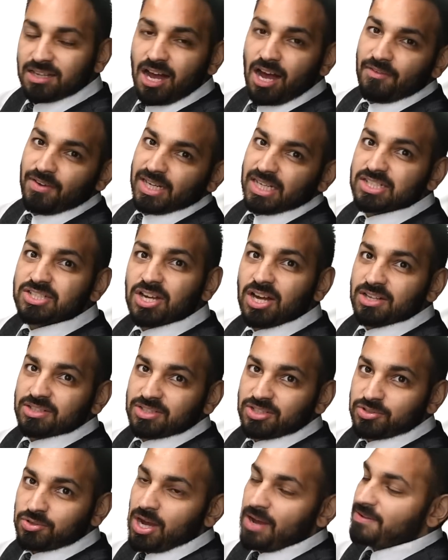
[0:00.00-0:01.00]
I've had a chance
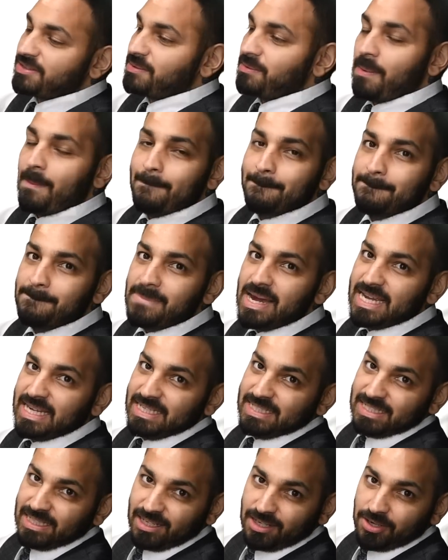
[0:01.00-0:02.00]
to drive some
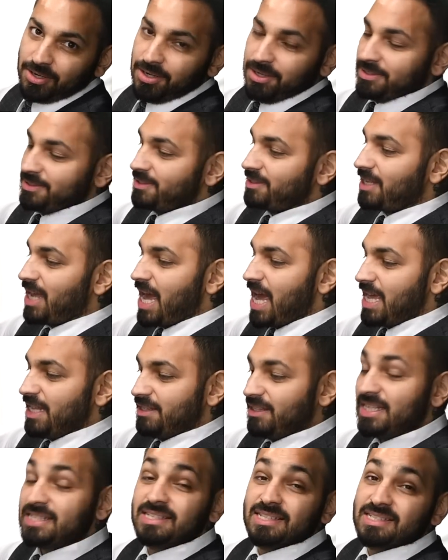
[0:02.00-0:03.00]
amazing cars,
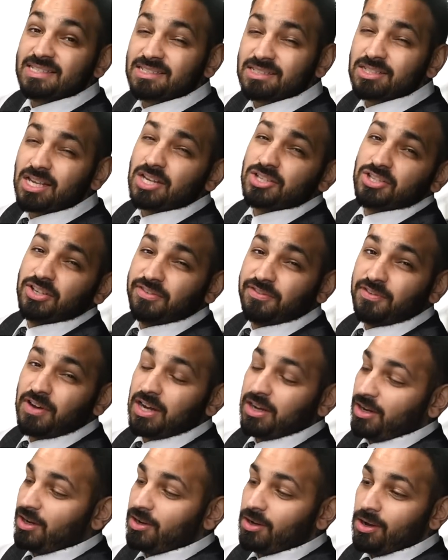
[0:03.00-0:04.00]
and this is such a
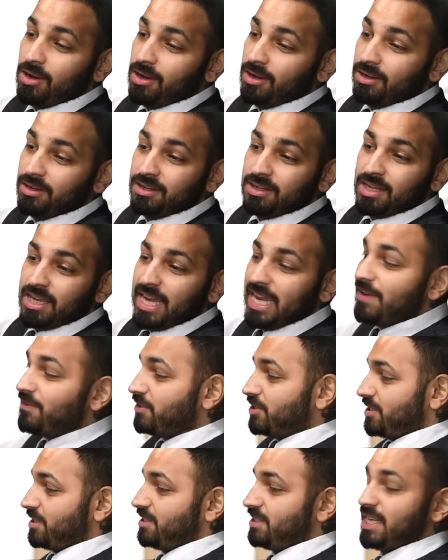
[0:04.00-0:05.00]
fun car
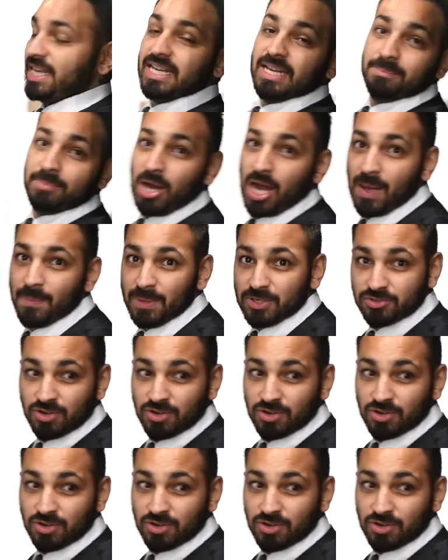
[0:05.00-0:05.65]
even just sitting in behind the